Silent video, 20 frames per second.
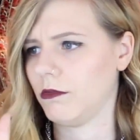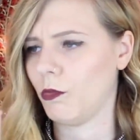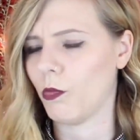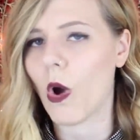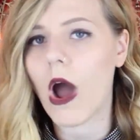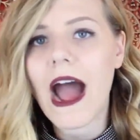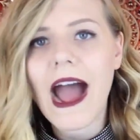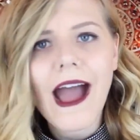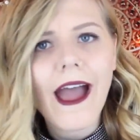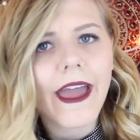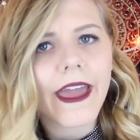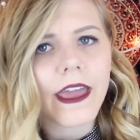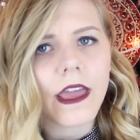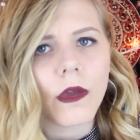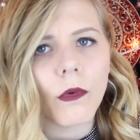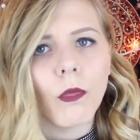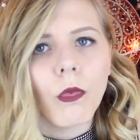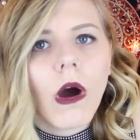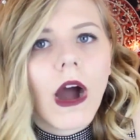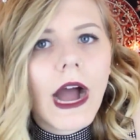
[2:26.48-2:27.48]

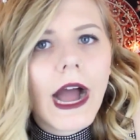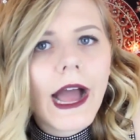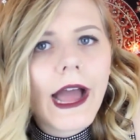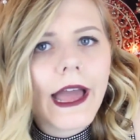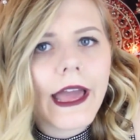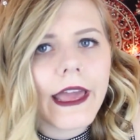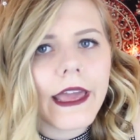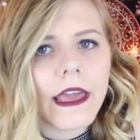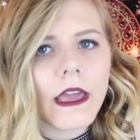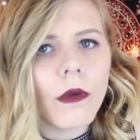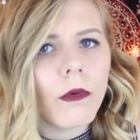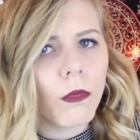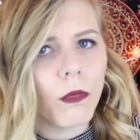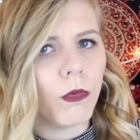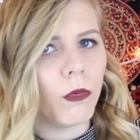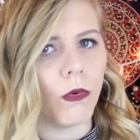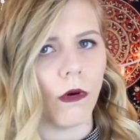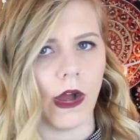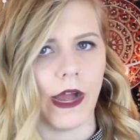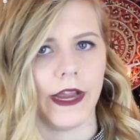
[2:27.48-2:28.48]
why
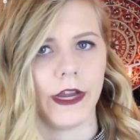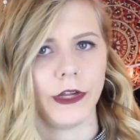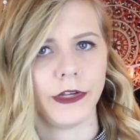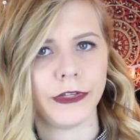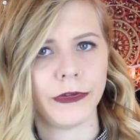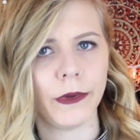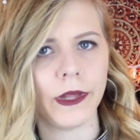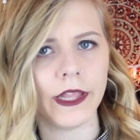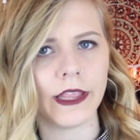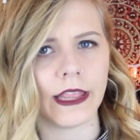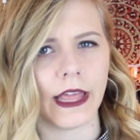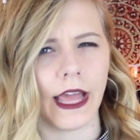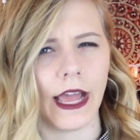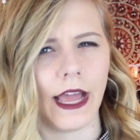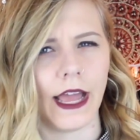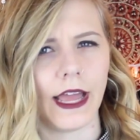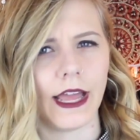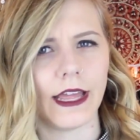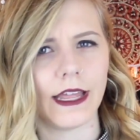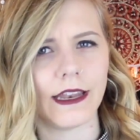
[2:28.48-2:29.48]
are you doing
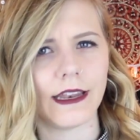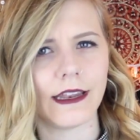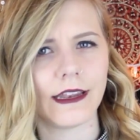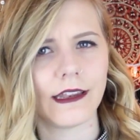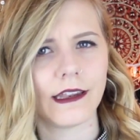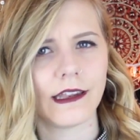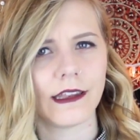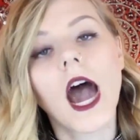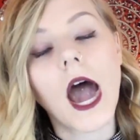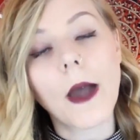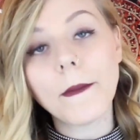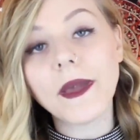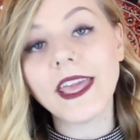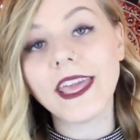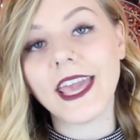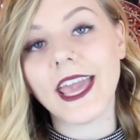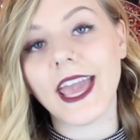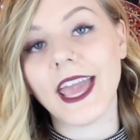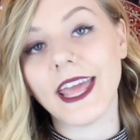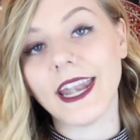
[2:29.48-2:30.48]
that?
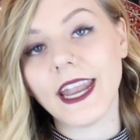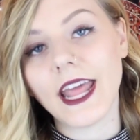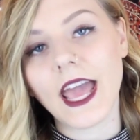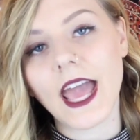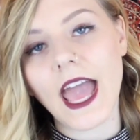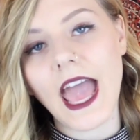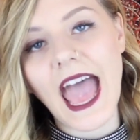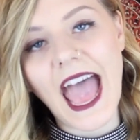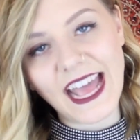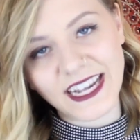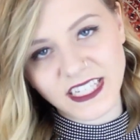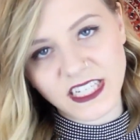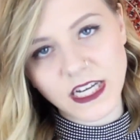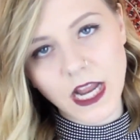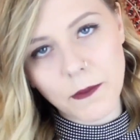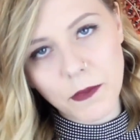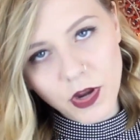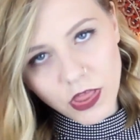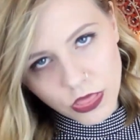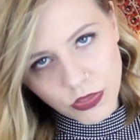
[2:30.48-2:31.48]
Coming in at
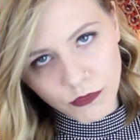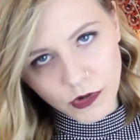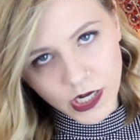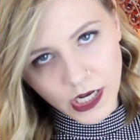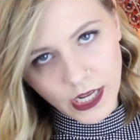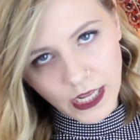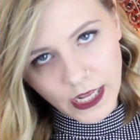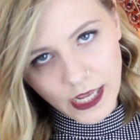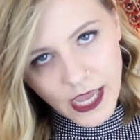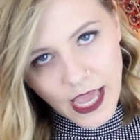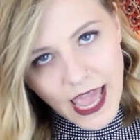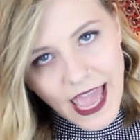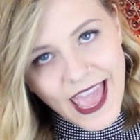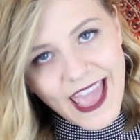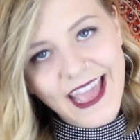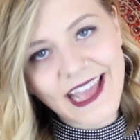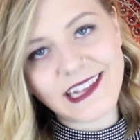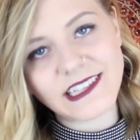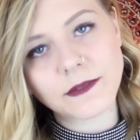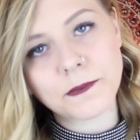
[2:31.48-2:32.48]
number 3
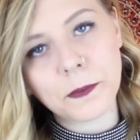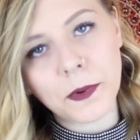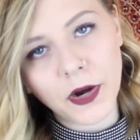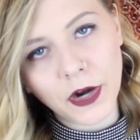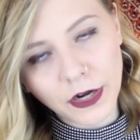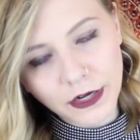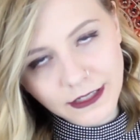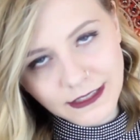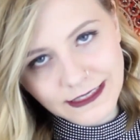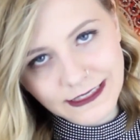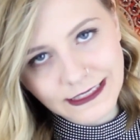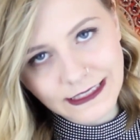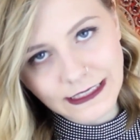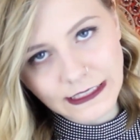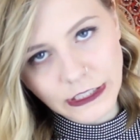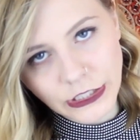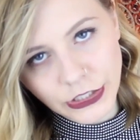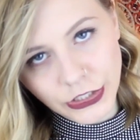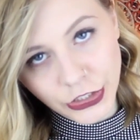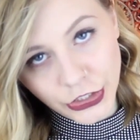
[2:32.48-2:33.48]
is
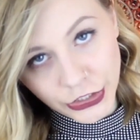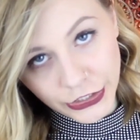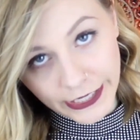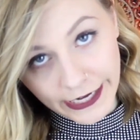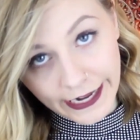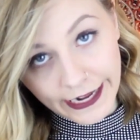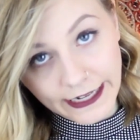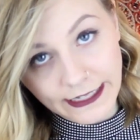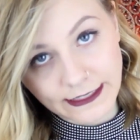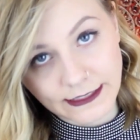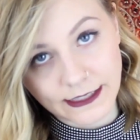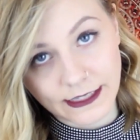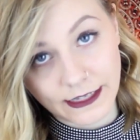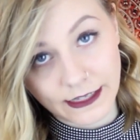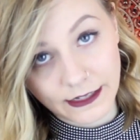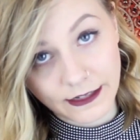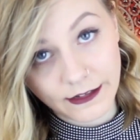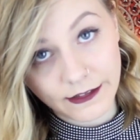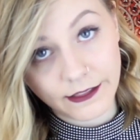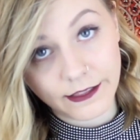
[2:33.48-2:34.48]
Percy
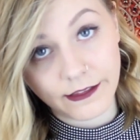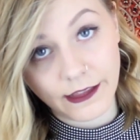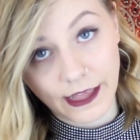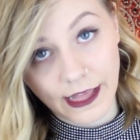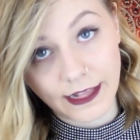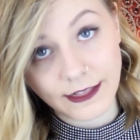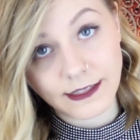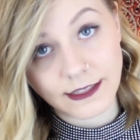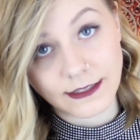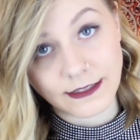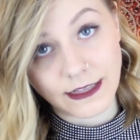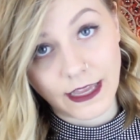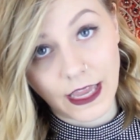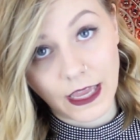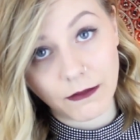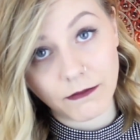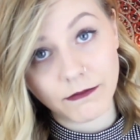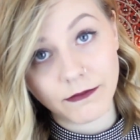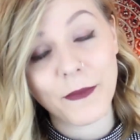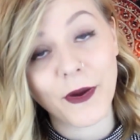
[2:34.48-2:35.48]
Jackson, yeah, that's his
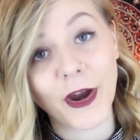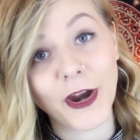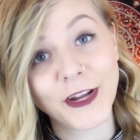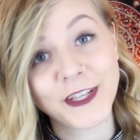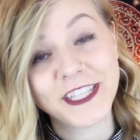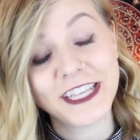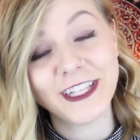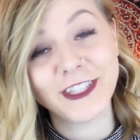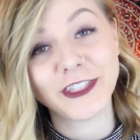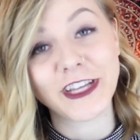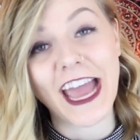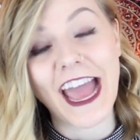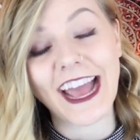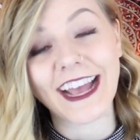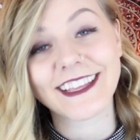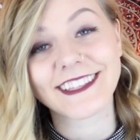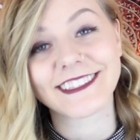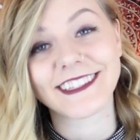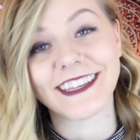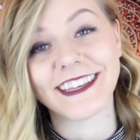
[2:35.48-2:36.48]
name, Percy
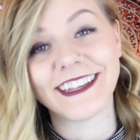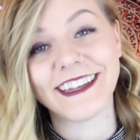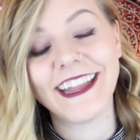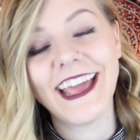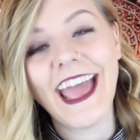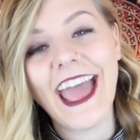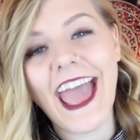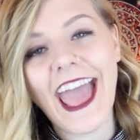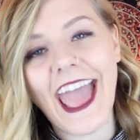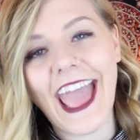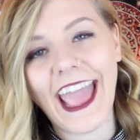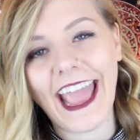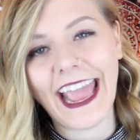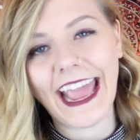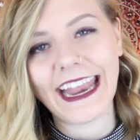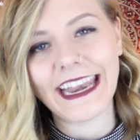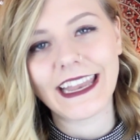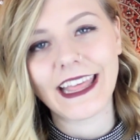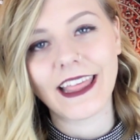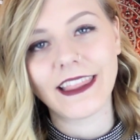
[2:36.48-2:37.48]
Jackson
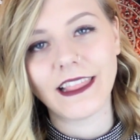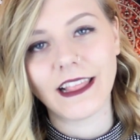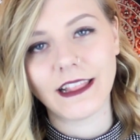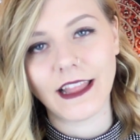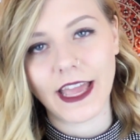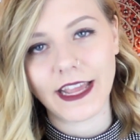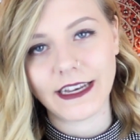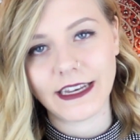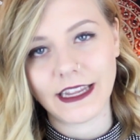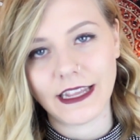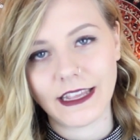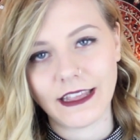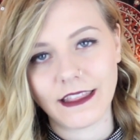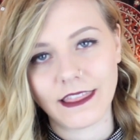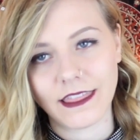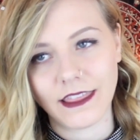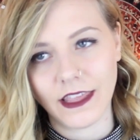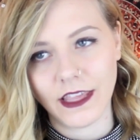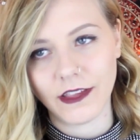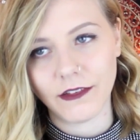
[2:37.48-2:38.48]
and the Lightning
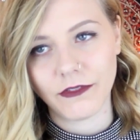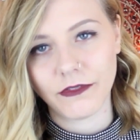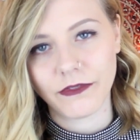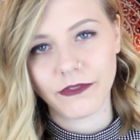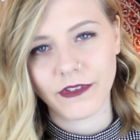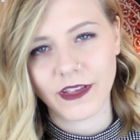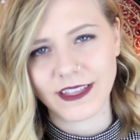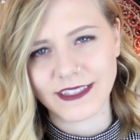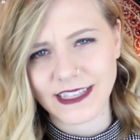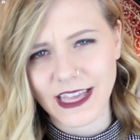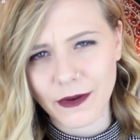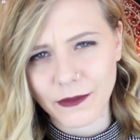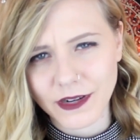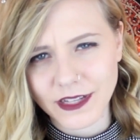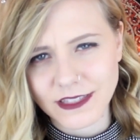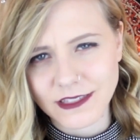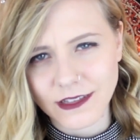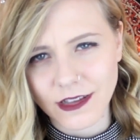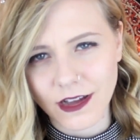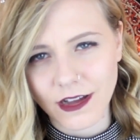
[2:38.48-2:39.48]
Thief. Is that what
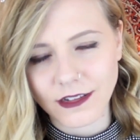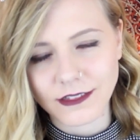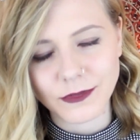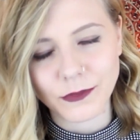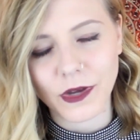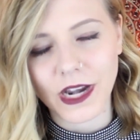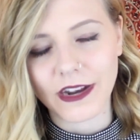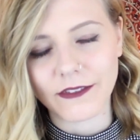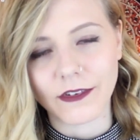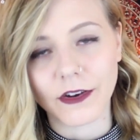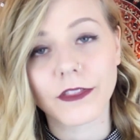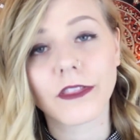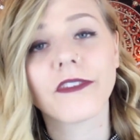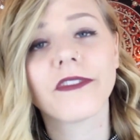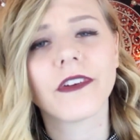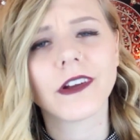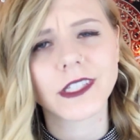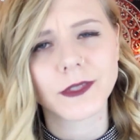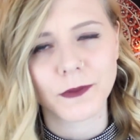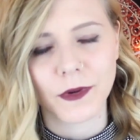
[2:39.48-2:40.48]
it's called? Whatever, the
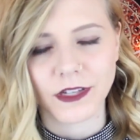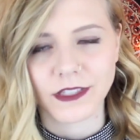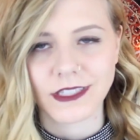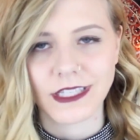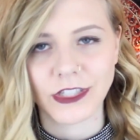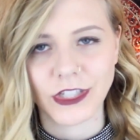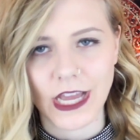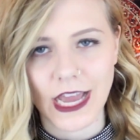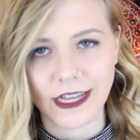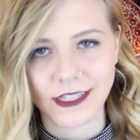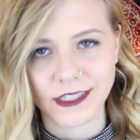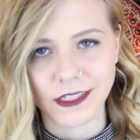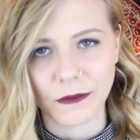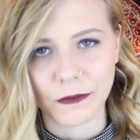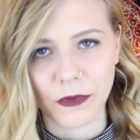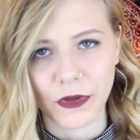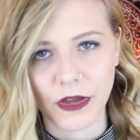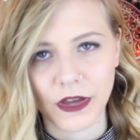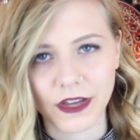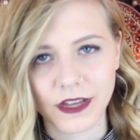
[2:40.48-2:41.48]
first Percy
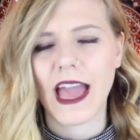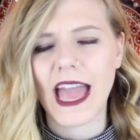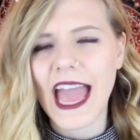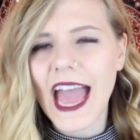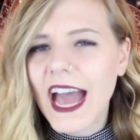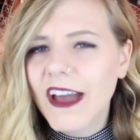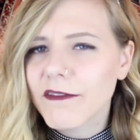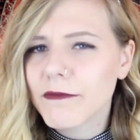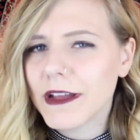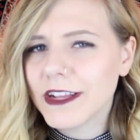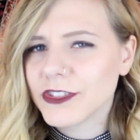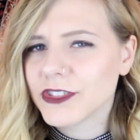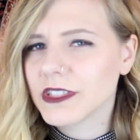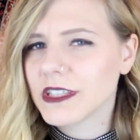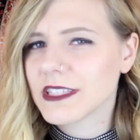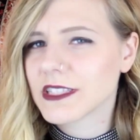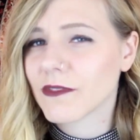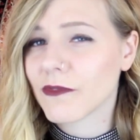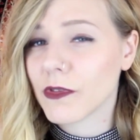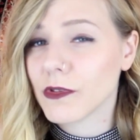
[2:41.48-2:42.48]
Jackson book. I have
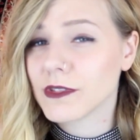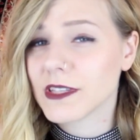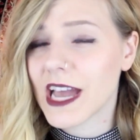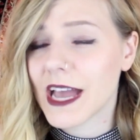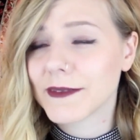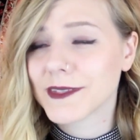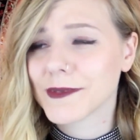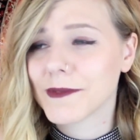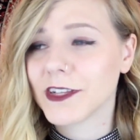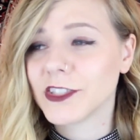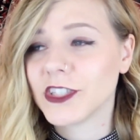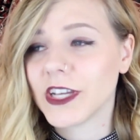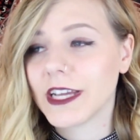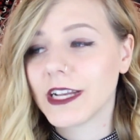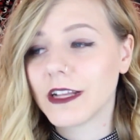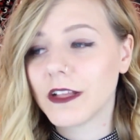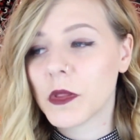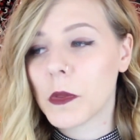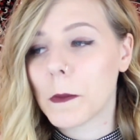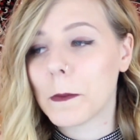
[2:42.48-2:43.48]
mentioned this a few times on my
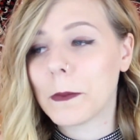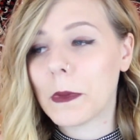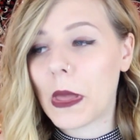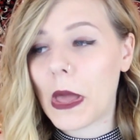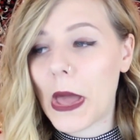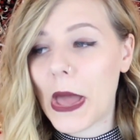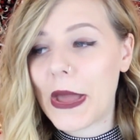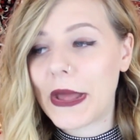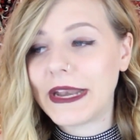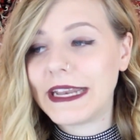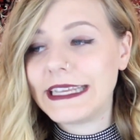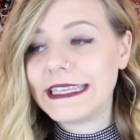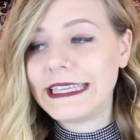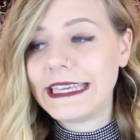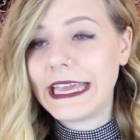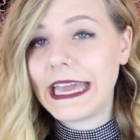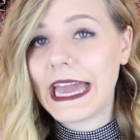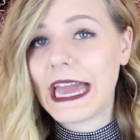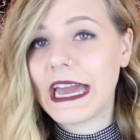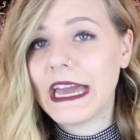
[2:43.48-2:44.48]
channel, but
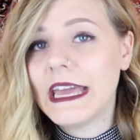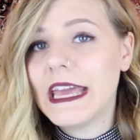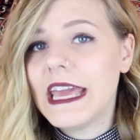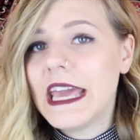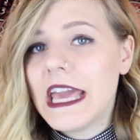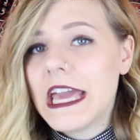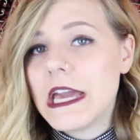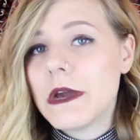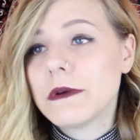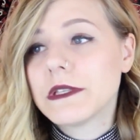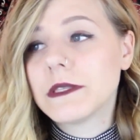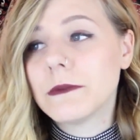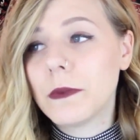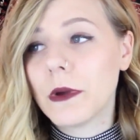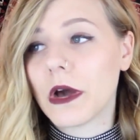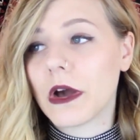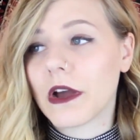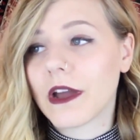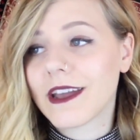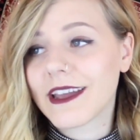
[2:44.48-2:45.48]
yeah, it was a
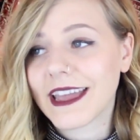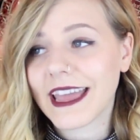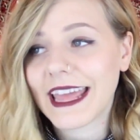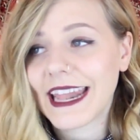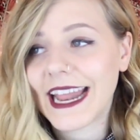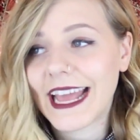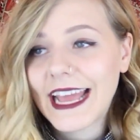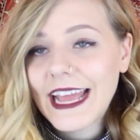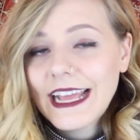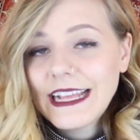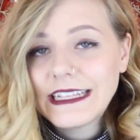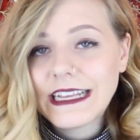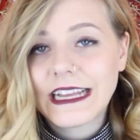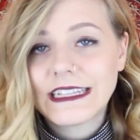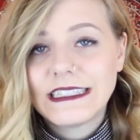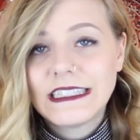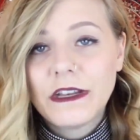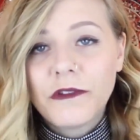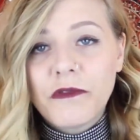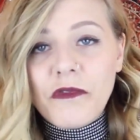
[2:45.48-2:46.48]
book and
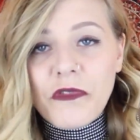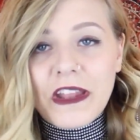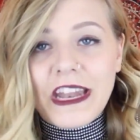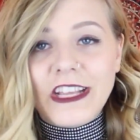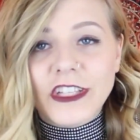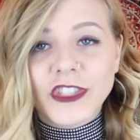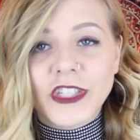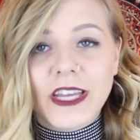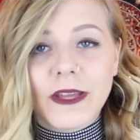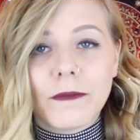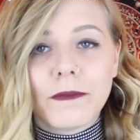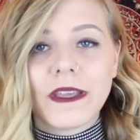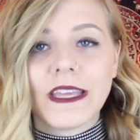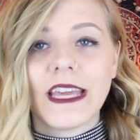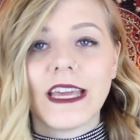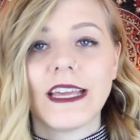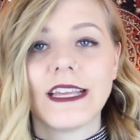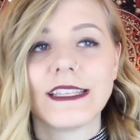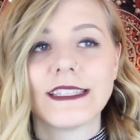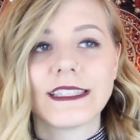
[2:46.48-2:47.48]
I didn't finish it
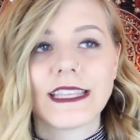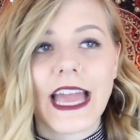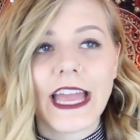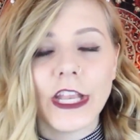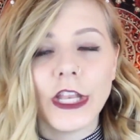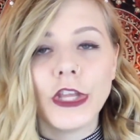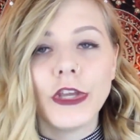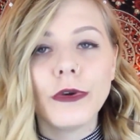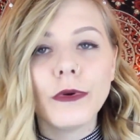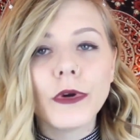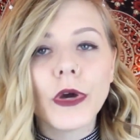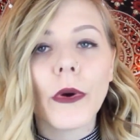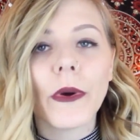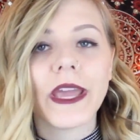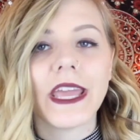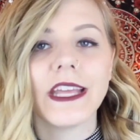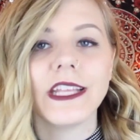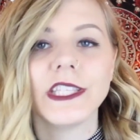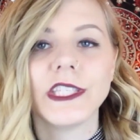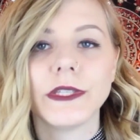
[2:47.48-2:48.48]
because I knew
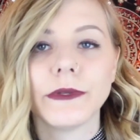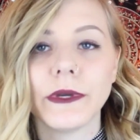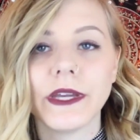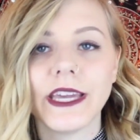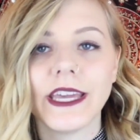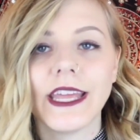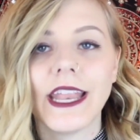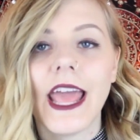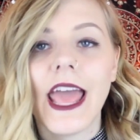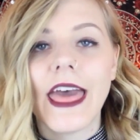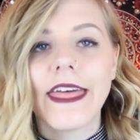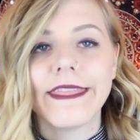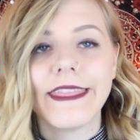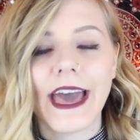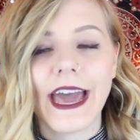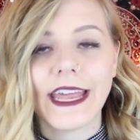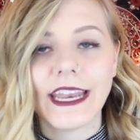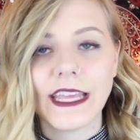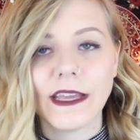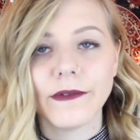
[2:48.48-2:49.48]
going into it
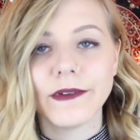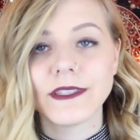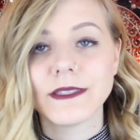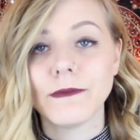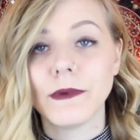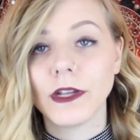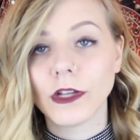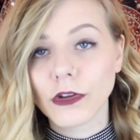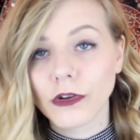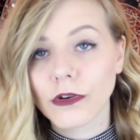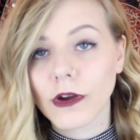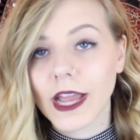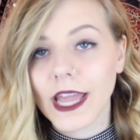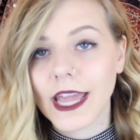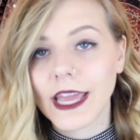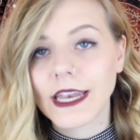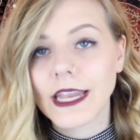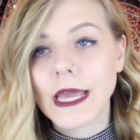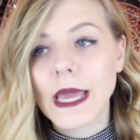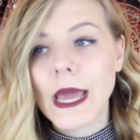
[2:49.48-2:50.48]
that it was middle
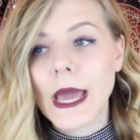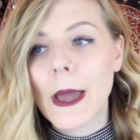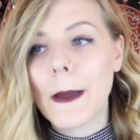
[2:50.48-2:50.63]
grade,